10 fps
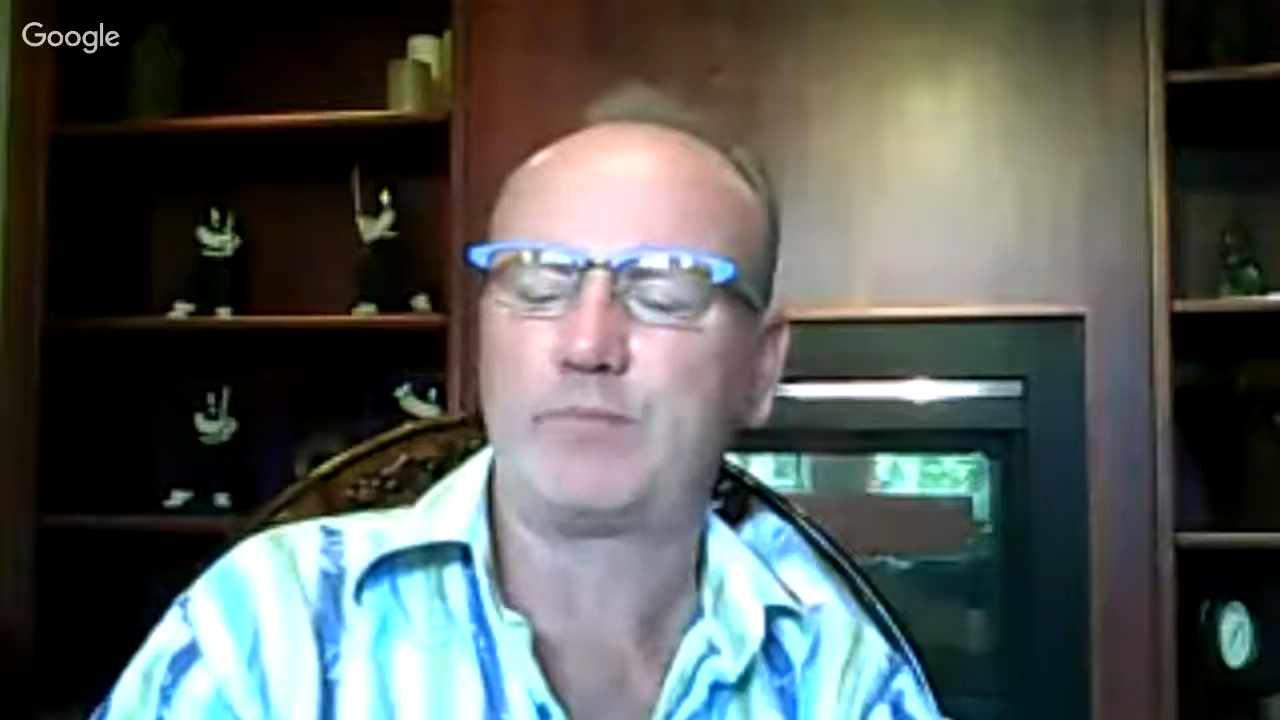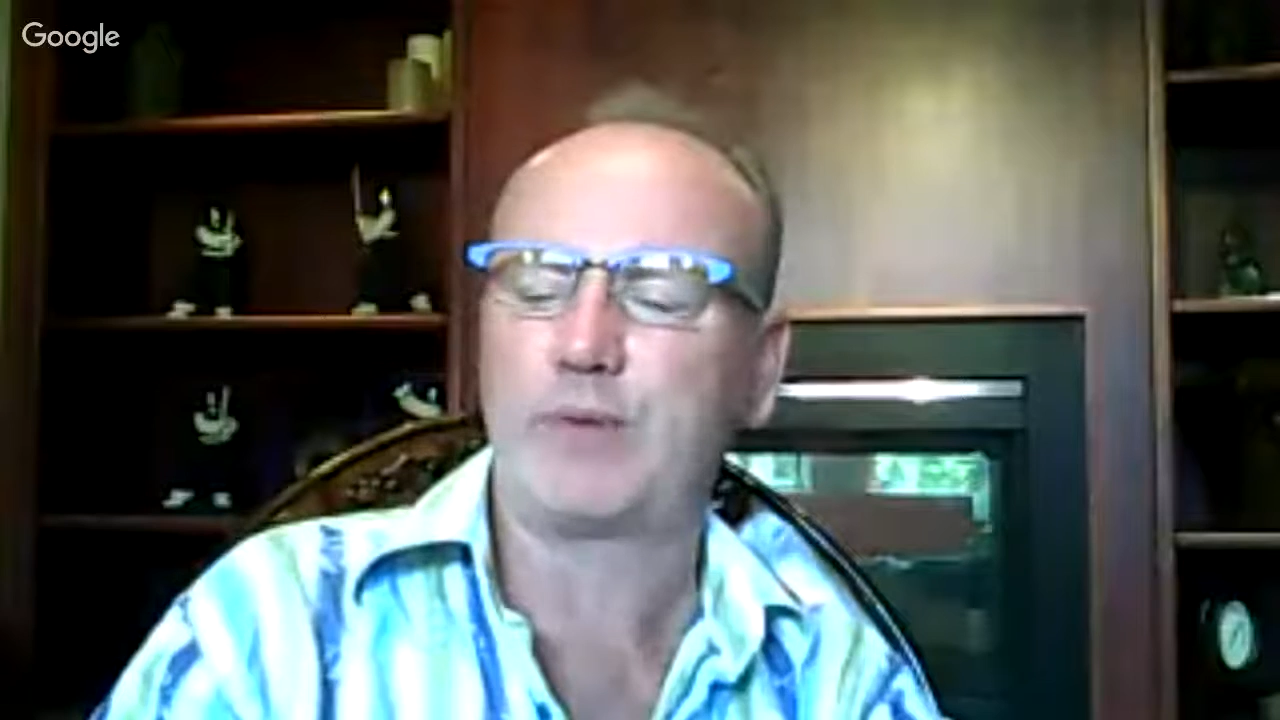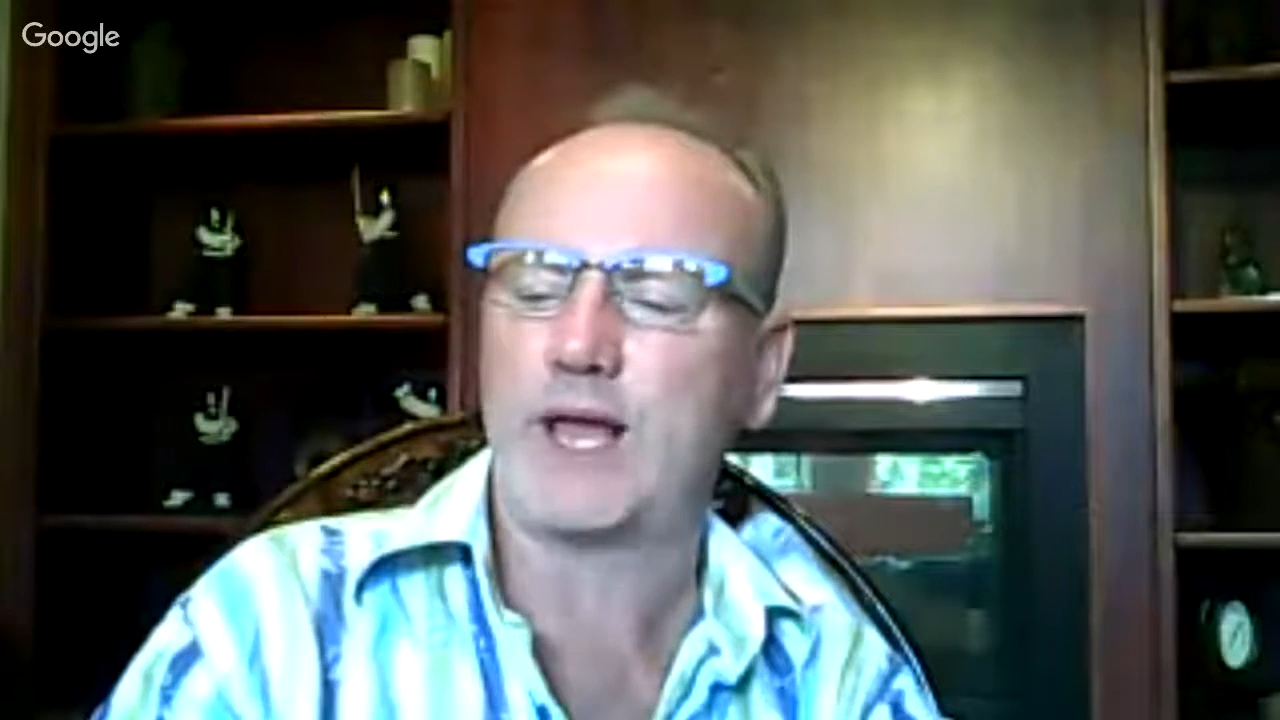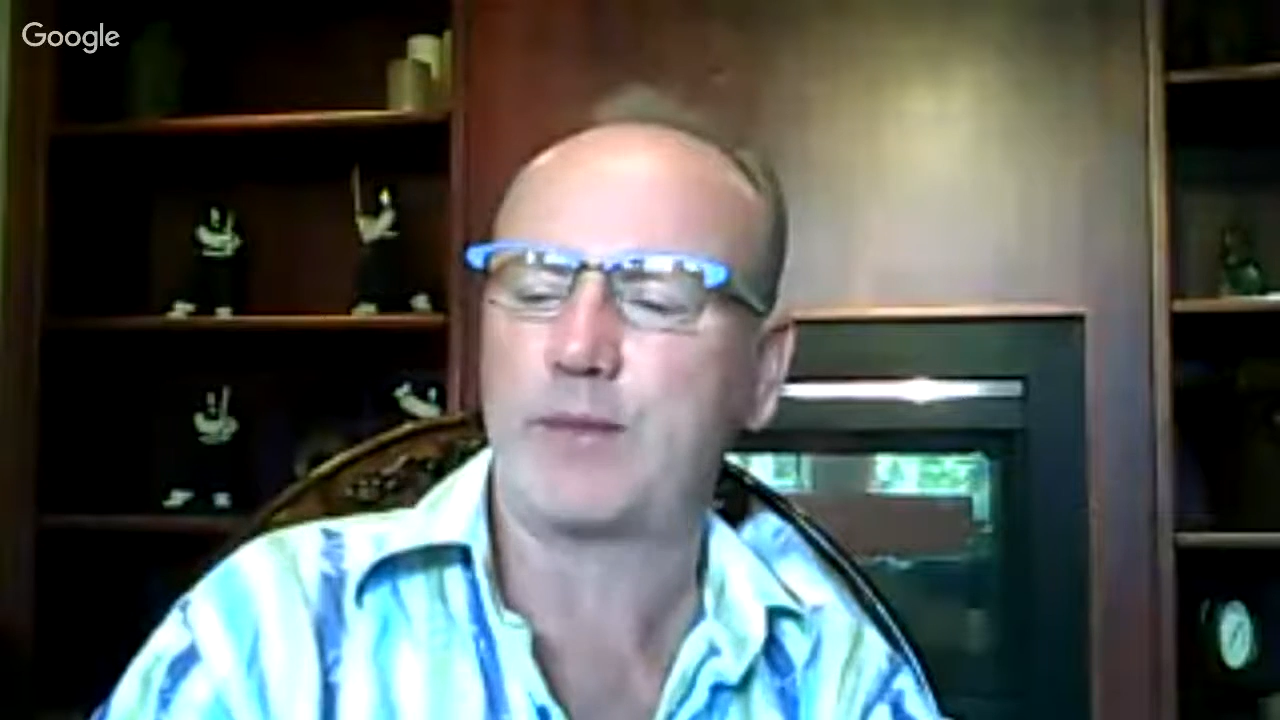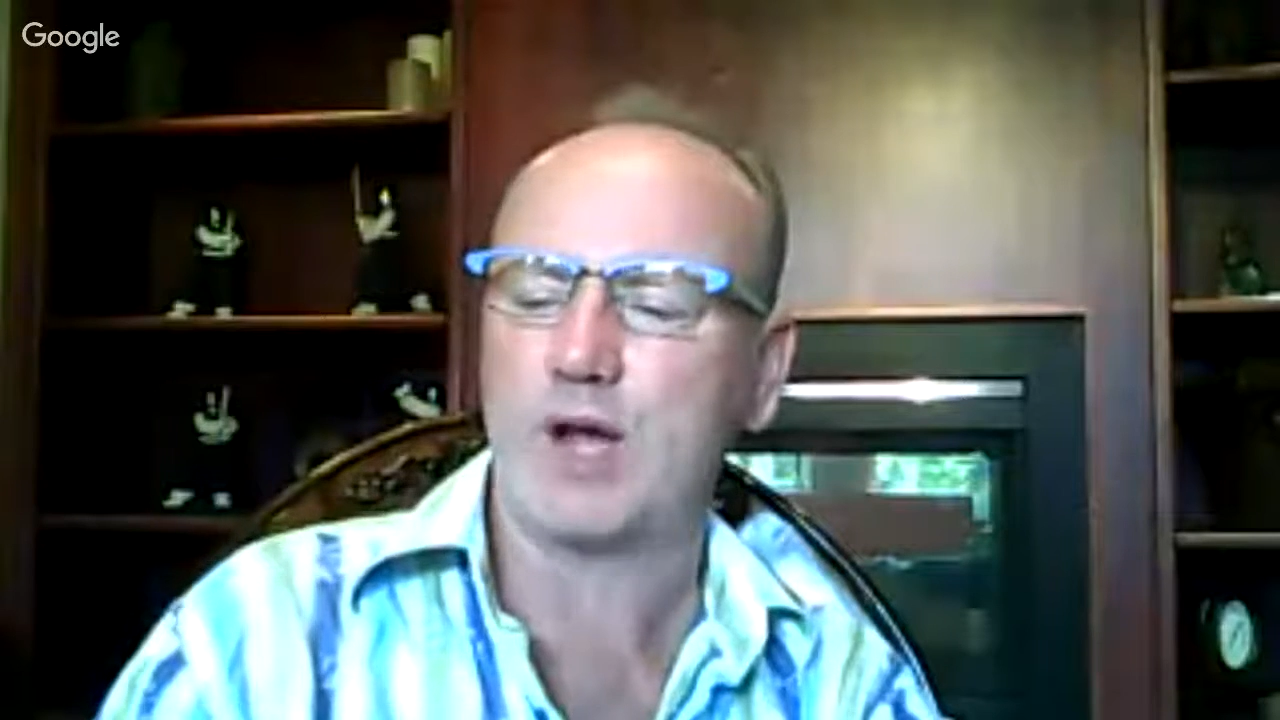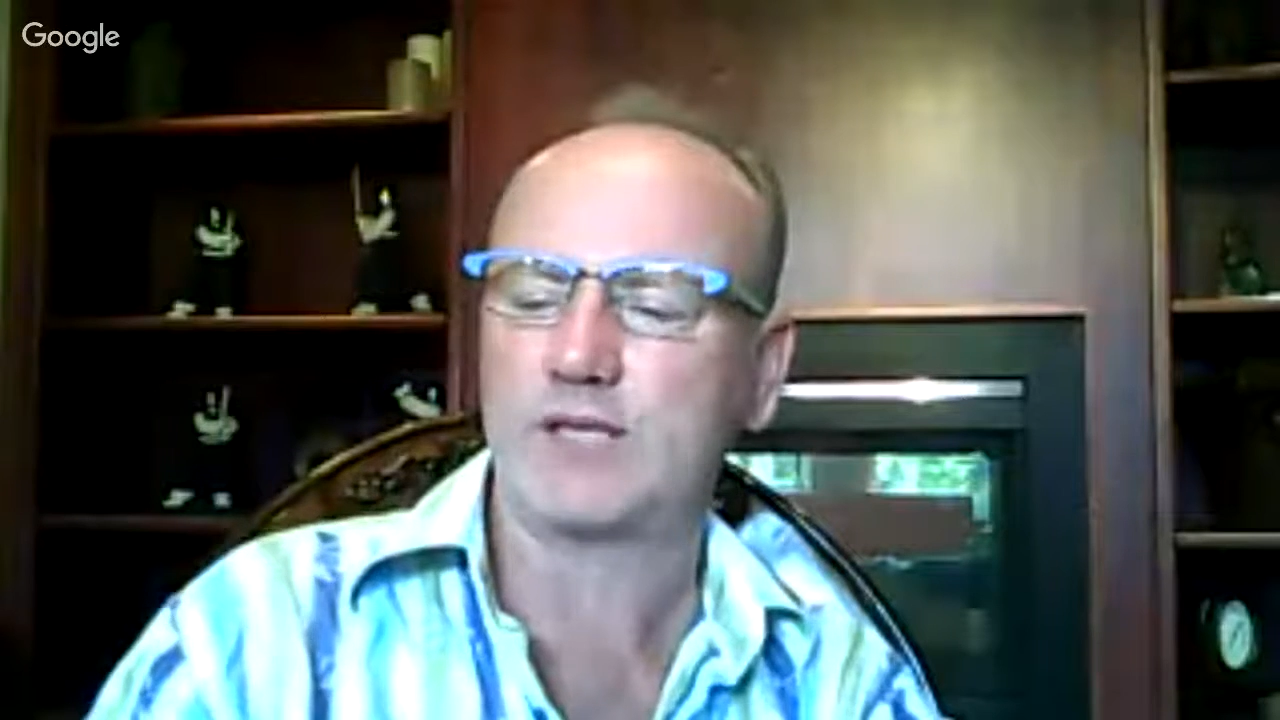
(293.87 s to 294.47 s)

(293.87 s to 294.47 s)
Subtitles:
planet